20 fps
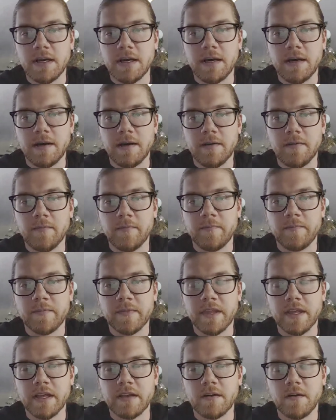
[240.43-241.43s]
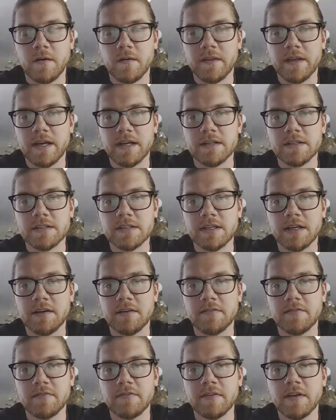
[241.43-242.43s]
and all that
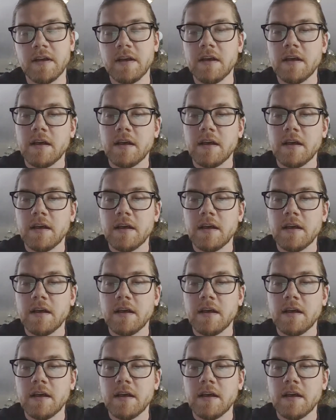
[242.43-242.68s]
stuff.